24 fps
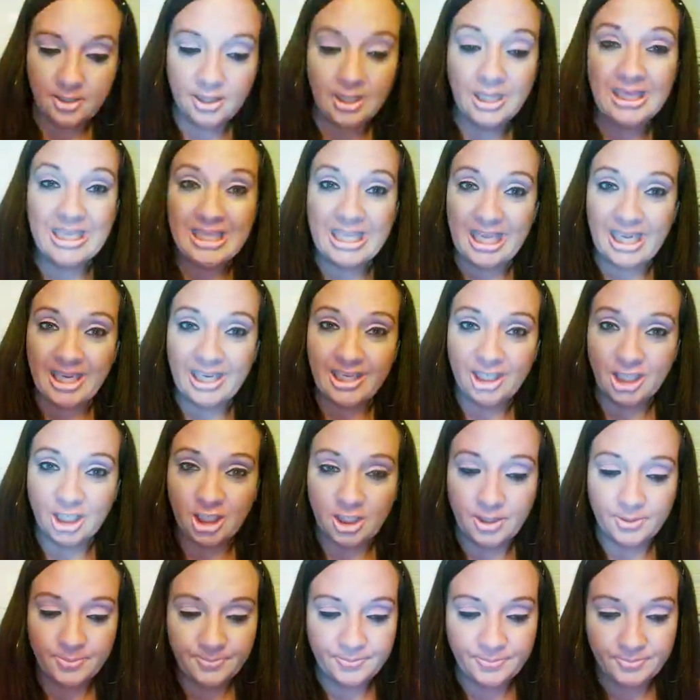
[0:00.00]
a liar,
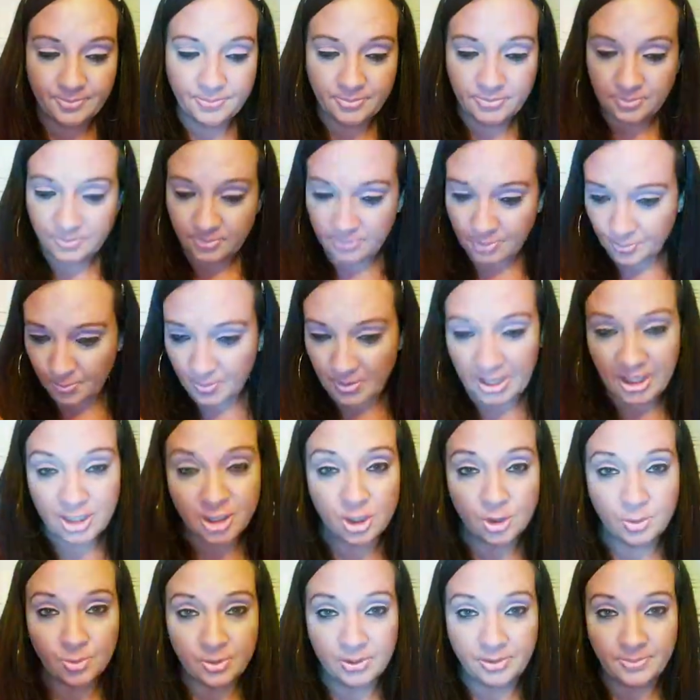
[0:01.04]
a
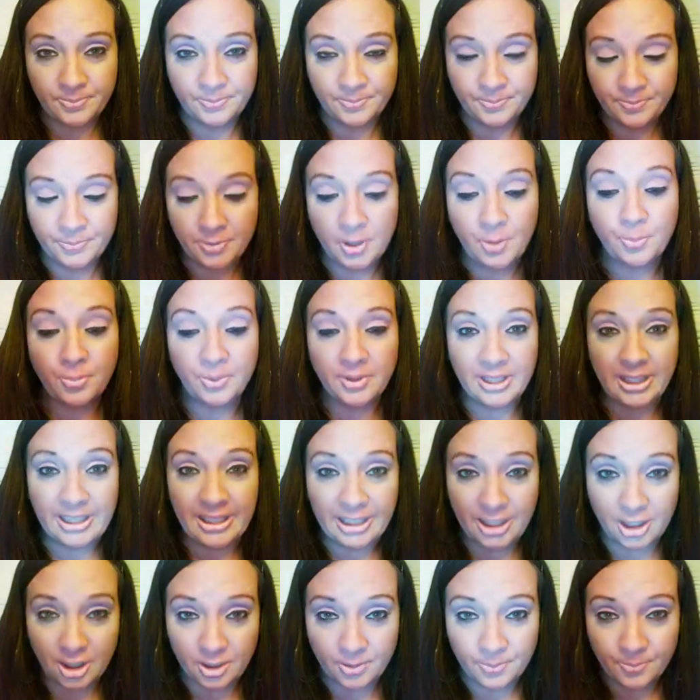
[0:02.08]
major one, a
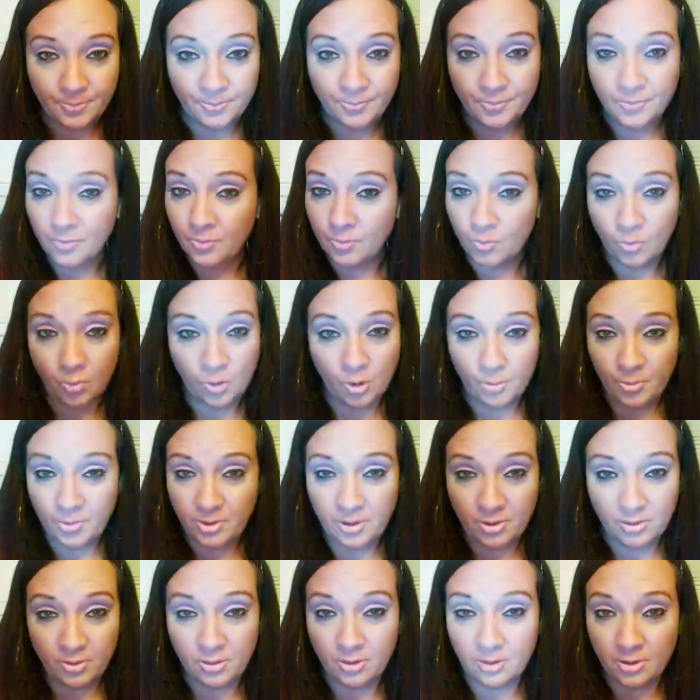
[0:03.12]
player,
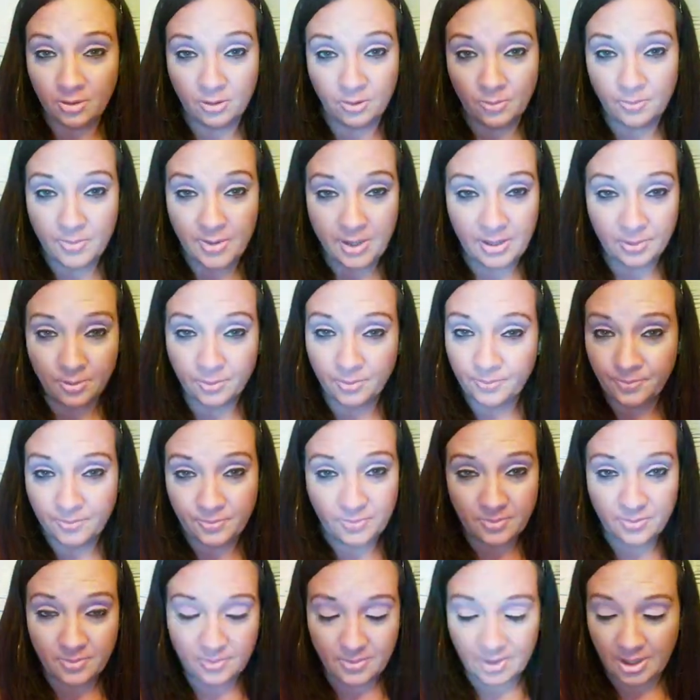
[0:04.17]
woman or, or male,
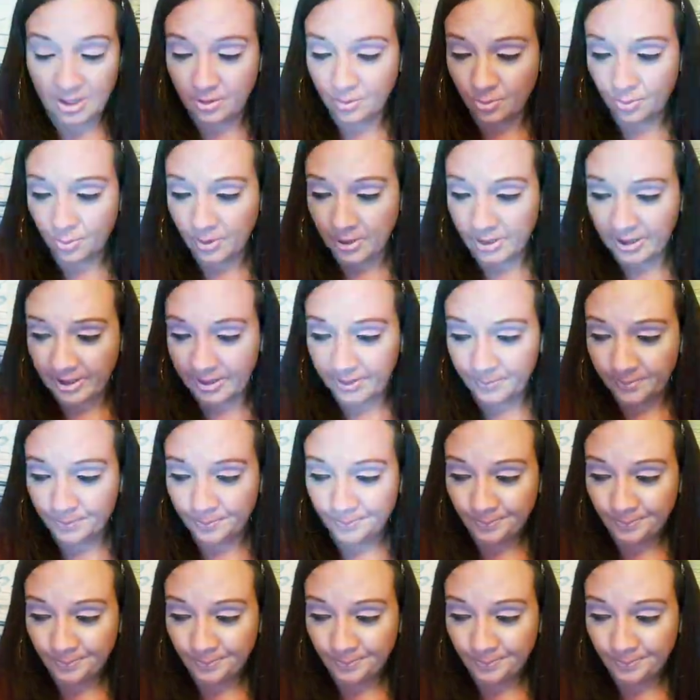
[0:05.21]
either way.